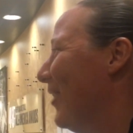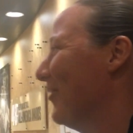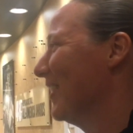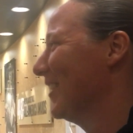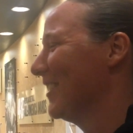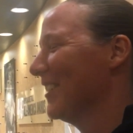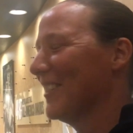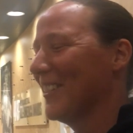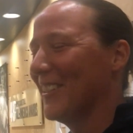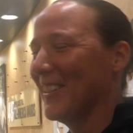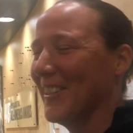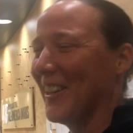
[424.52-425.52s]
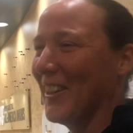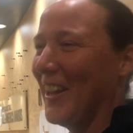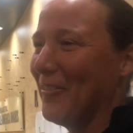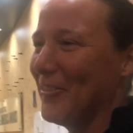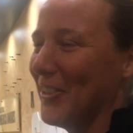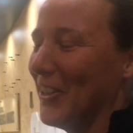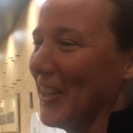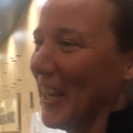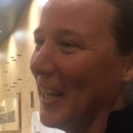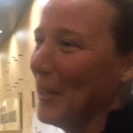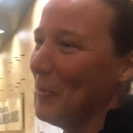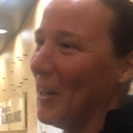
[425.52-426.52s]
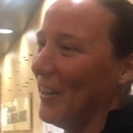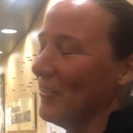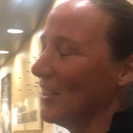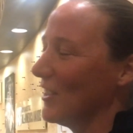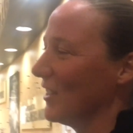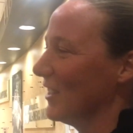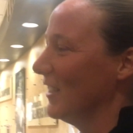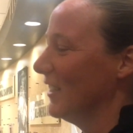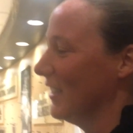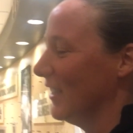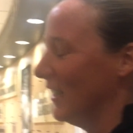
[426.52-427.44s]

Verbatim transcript: I mean, she's, she's done a lot for our game, obviously.